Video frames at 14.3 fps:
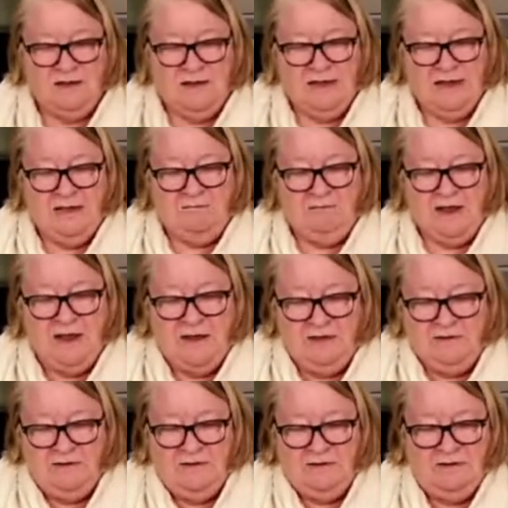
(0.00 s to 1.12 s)
In we
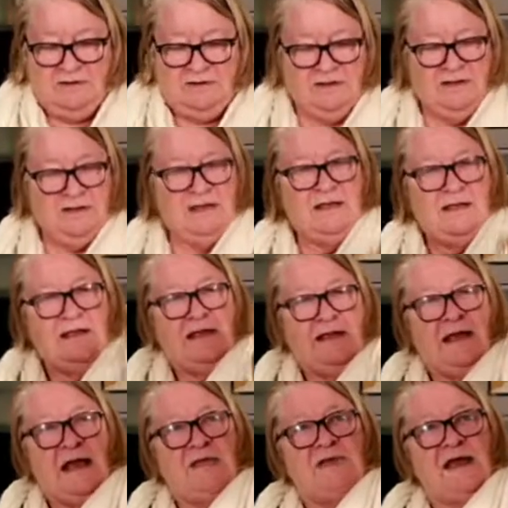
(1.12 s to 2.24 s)
go.
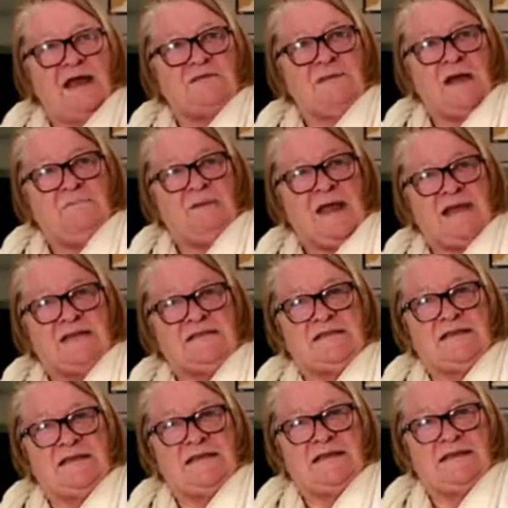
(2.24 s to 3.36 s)
And there's my
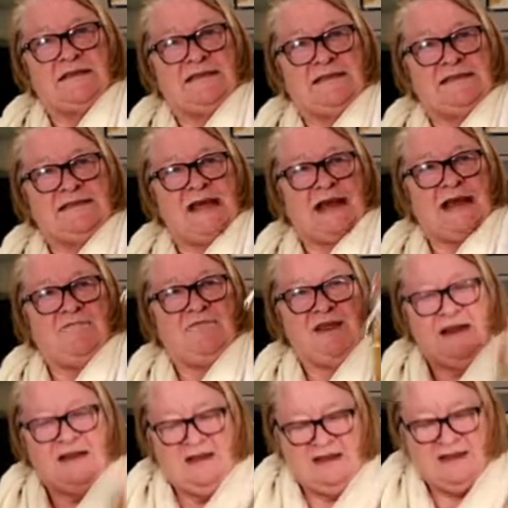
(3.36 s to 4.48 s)
paste. Isn't that
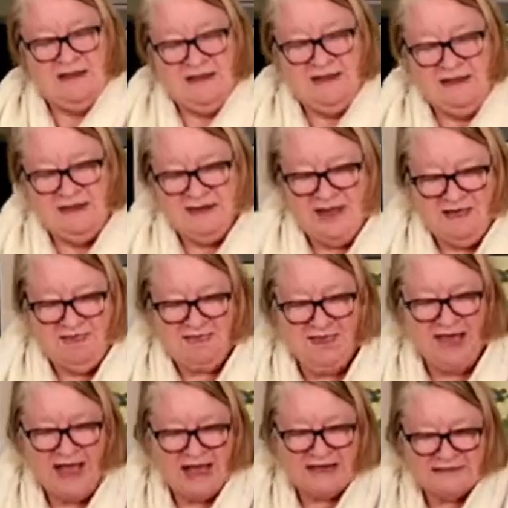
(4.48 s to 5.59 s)
lovely? Now
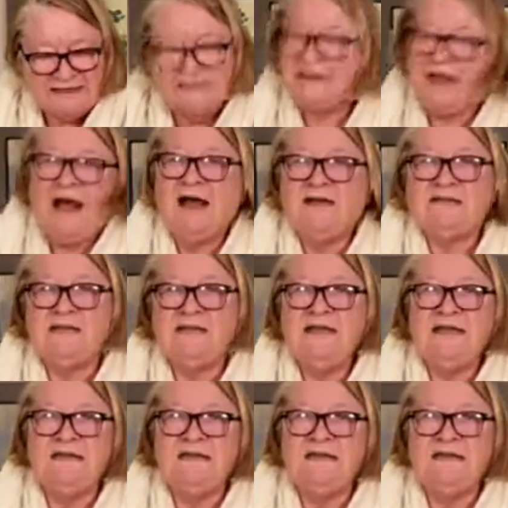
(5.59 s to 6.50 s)
that is utterly